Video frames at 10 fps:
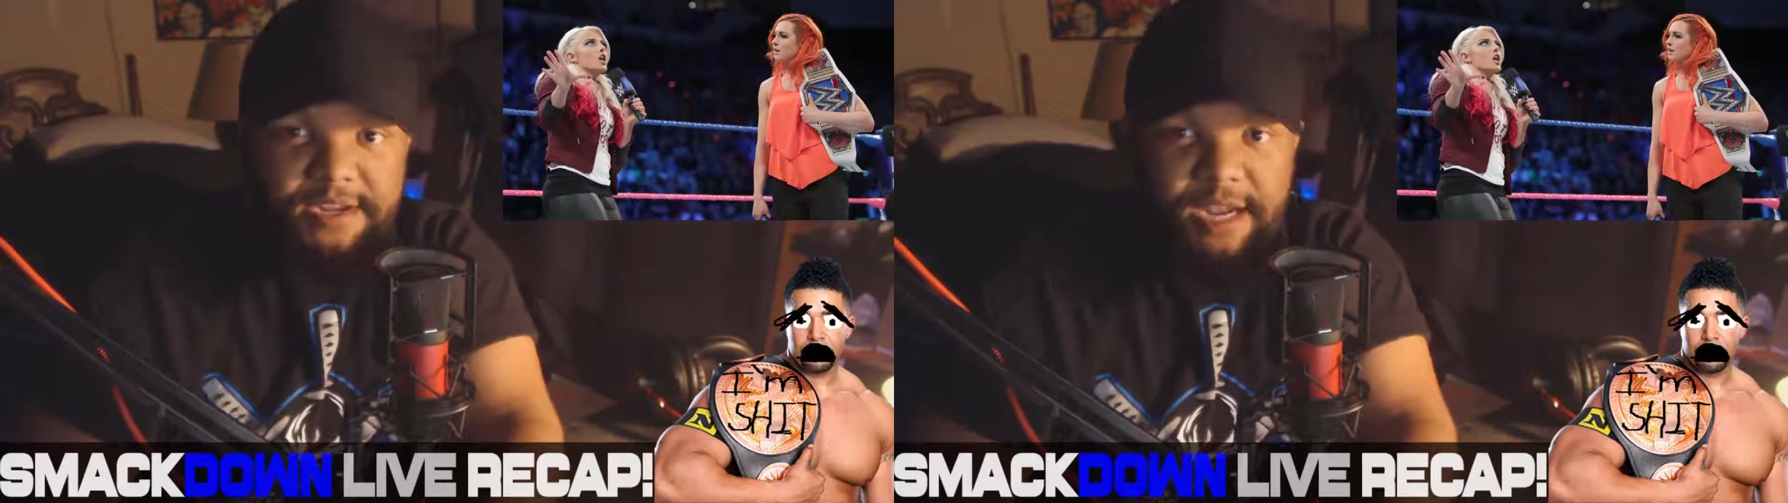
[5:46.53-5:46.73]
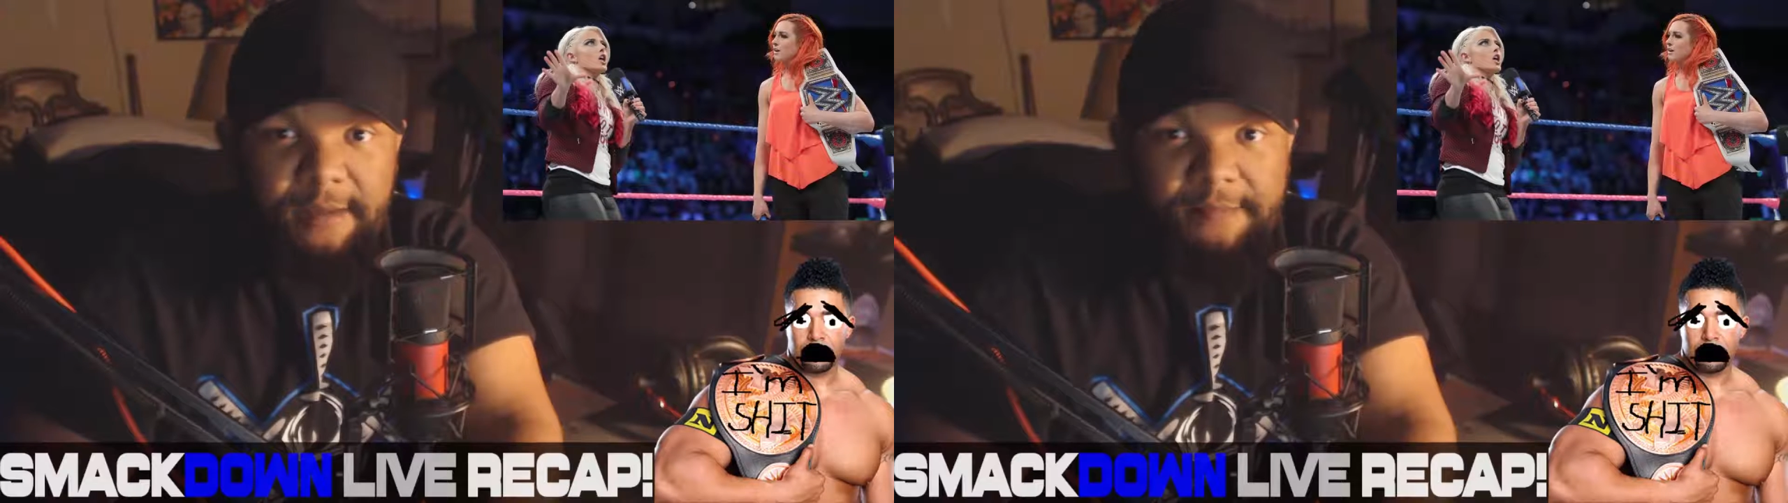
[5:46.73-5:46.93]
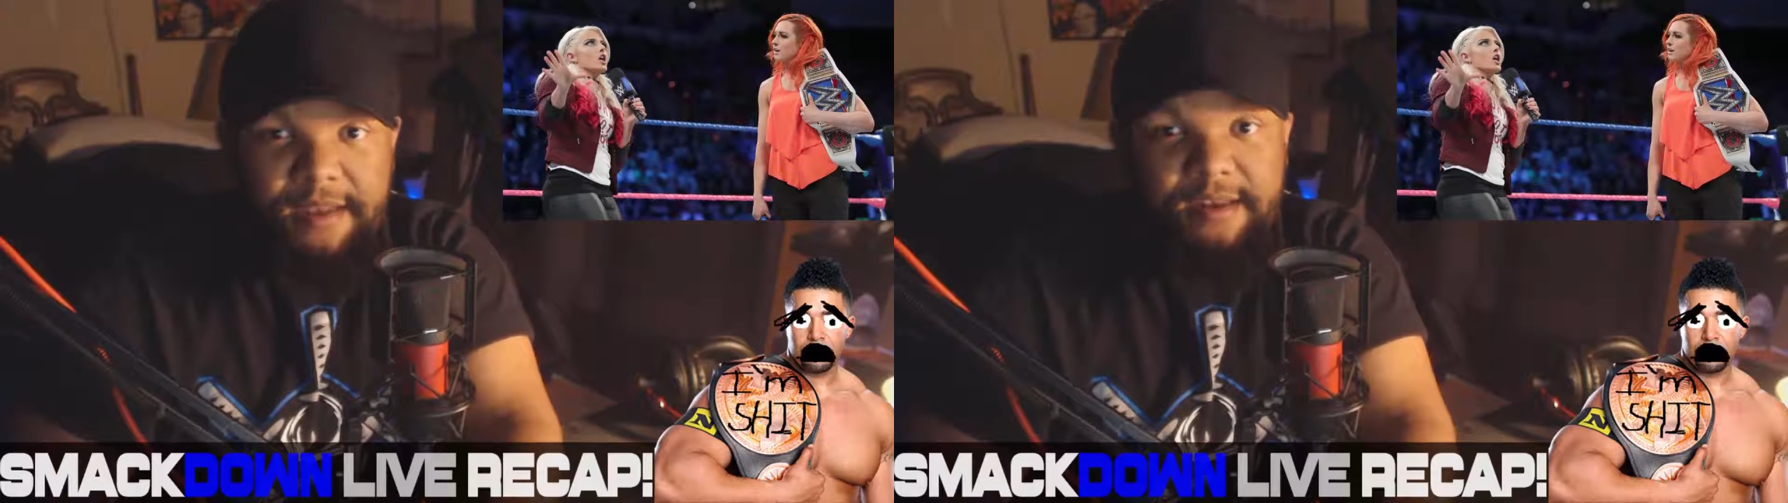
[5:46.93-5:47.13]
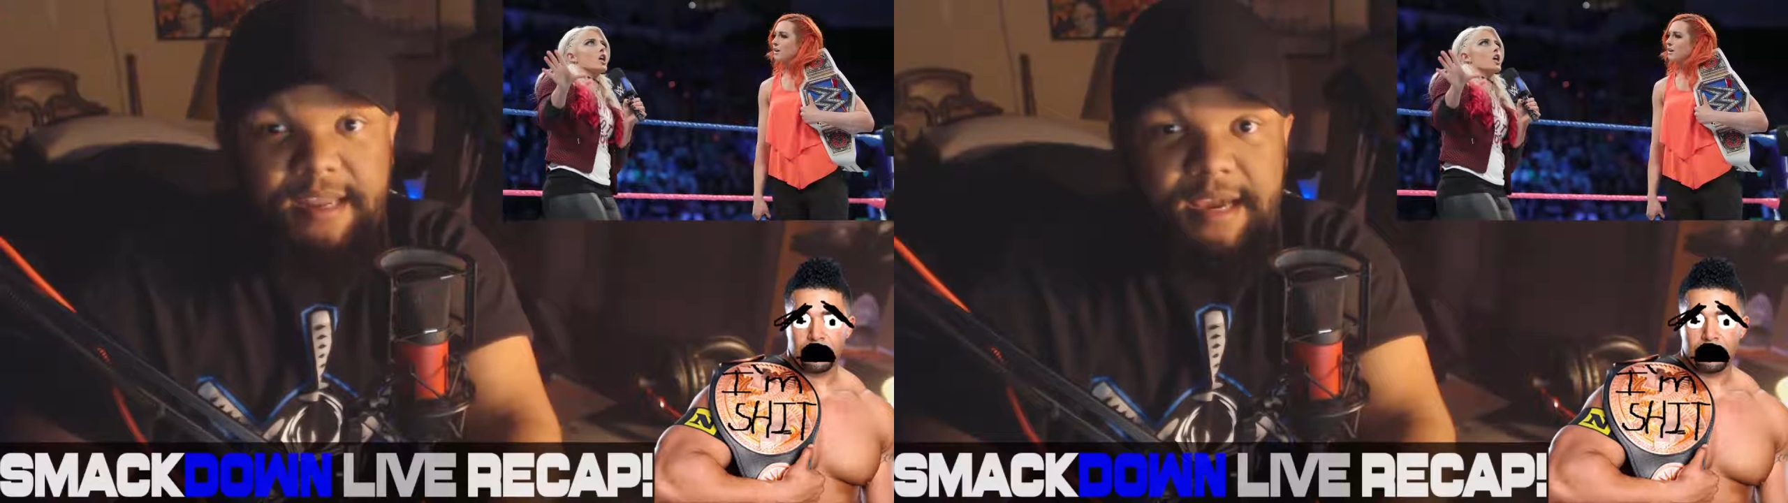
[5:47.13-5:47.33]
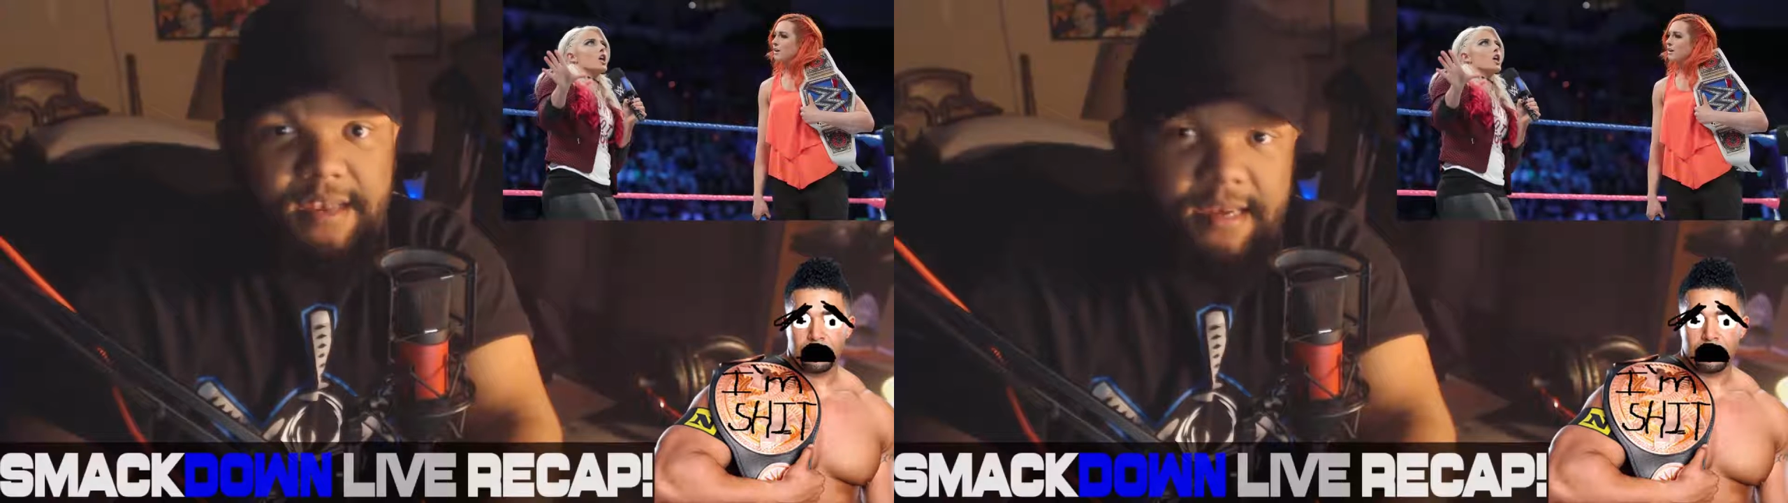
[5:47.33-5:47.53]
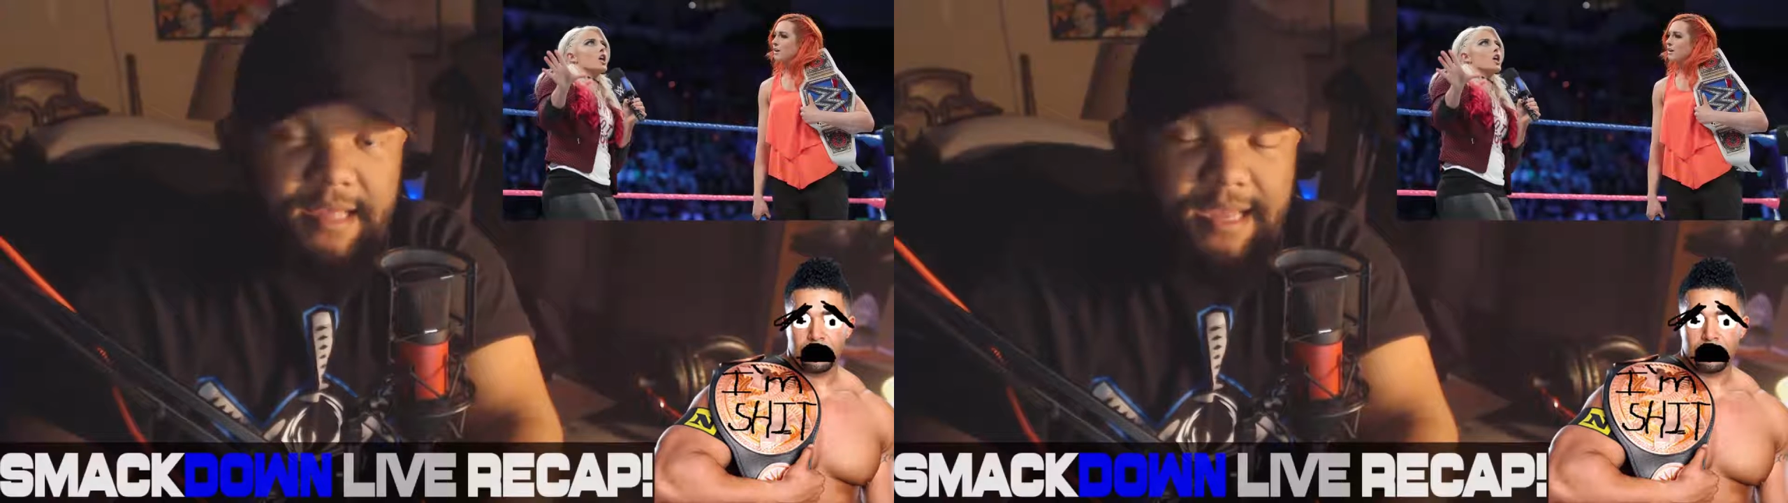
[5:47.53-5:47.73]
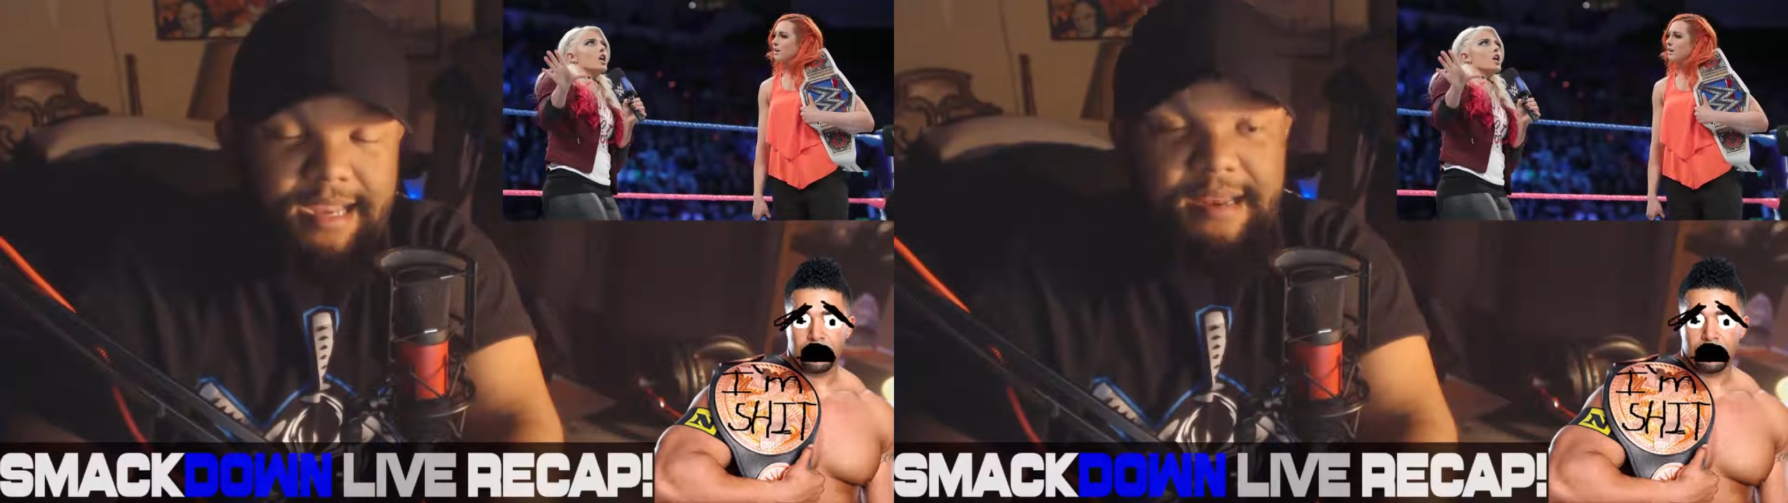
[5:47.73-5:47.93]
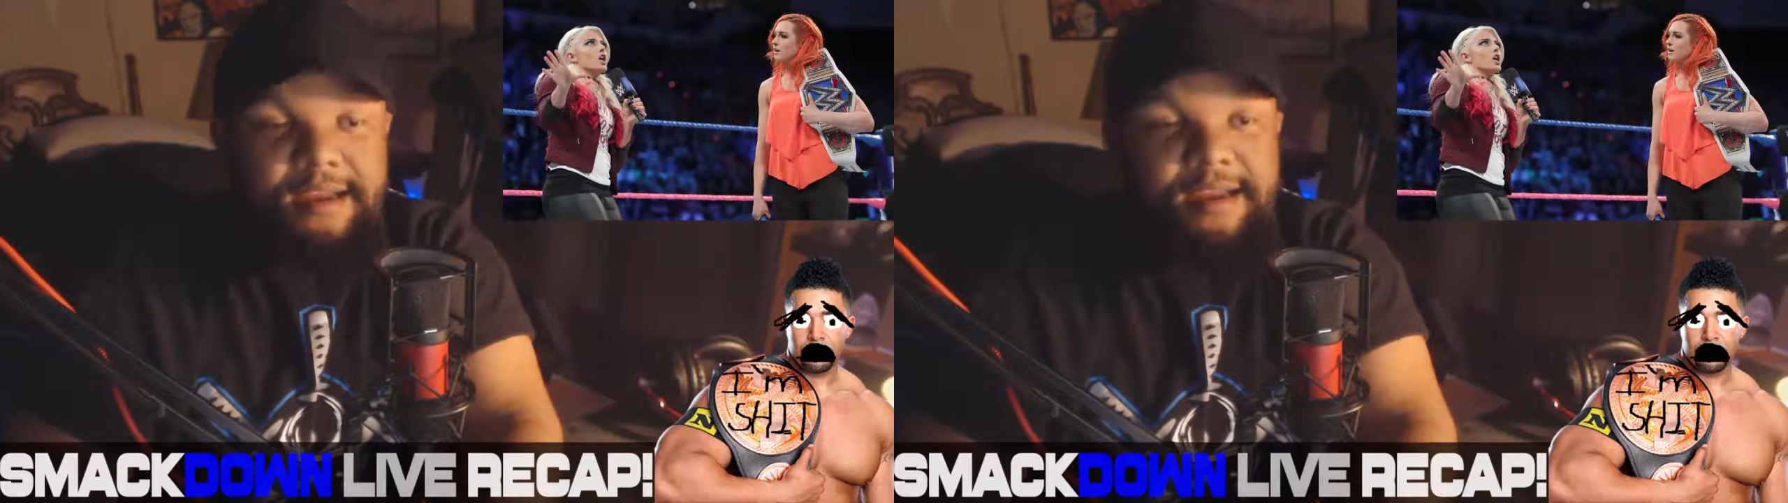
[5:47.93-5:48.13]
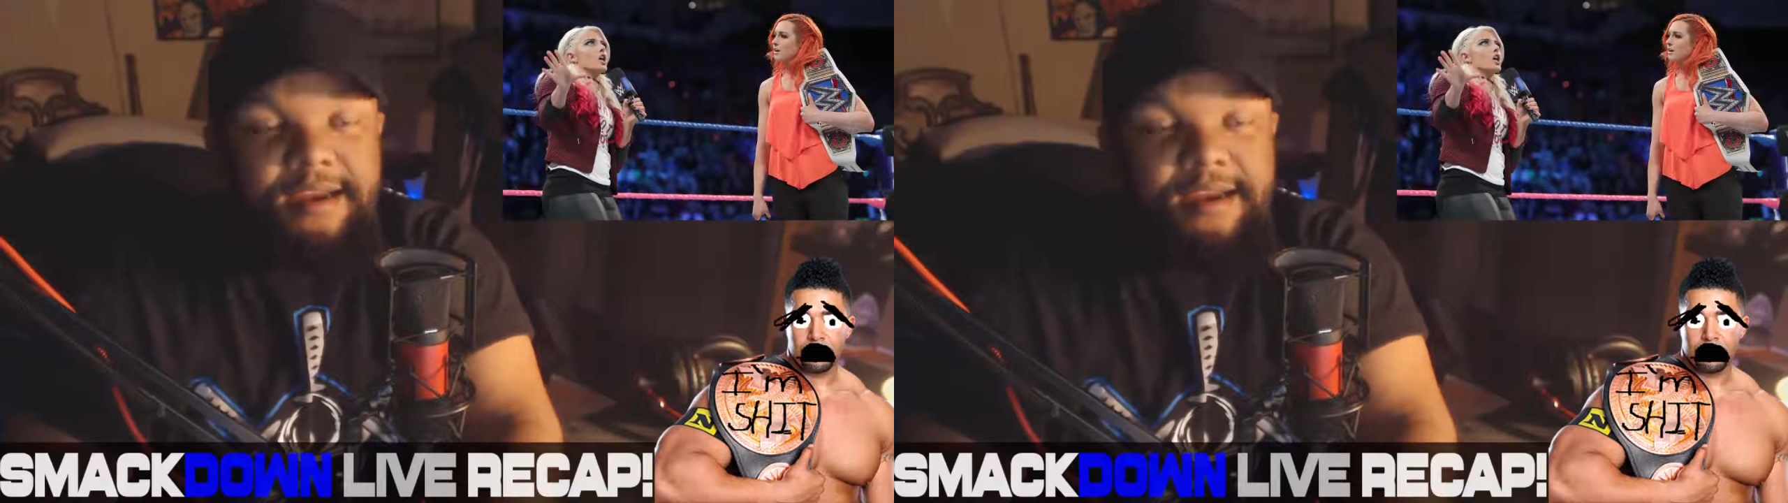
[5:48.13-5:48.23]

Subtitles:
champion down the line.